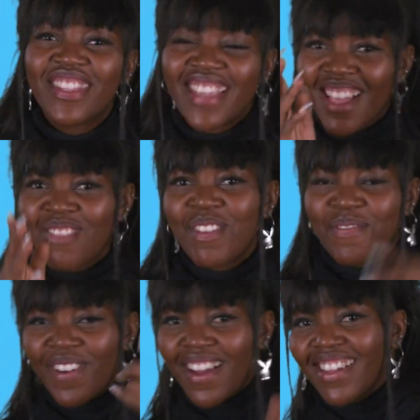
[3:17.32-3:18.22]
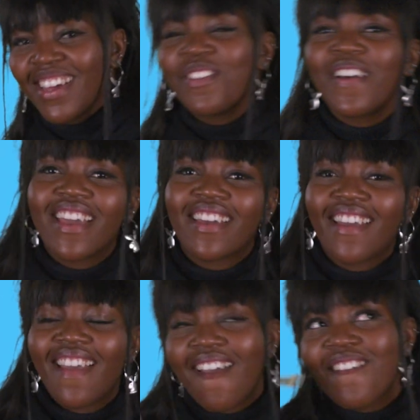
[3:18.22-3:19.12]
Text me, probably
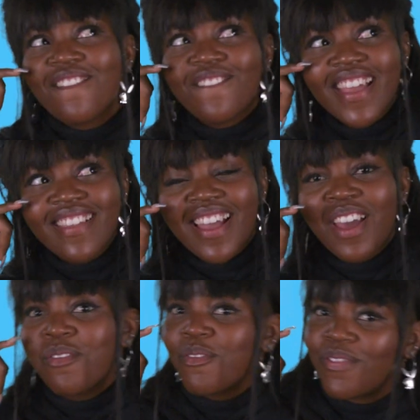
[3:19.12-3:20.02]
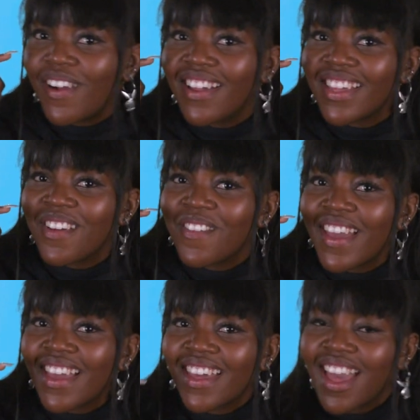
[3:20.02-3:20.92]
awake. FaceTime, probably
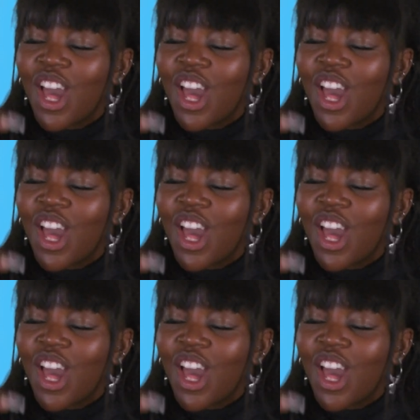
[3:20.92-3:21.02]
awake.